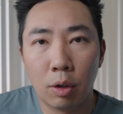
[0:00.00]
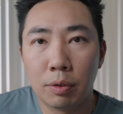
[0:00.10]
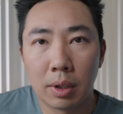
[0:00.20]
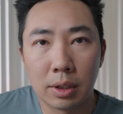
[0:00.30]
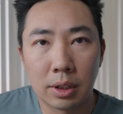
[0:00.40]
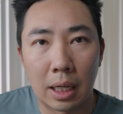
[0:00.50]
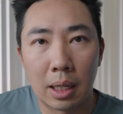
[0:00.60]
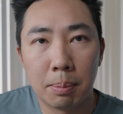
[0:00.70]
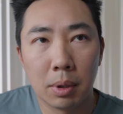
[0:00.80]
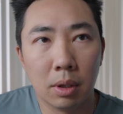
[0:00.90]
overall
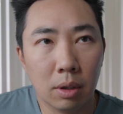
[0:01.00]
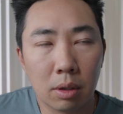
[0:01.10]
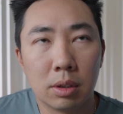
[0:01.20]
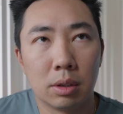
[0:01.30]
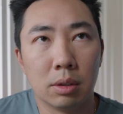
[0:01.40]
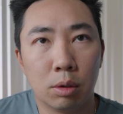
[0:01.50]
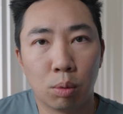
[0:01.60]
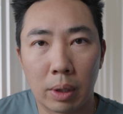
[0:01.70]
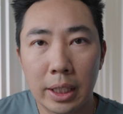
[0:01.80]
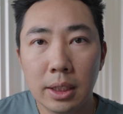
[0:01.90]
setup looks
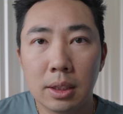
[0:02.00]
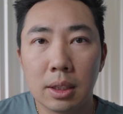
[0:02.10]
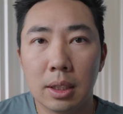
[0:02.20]
great.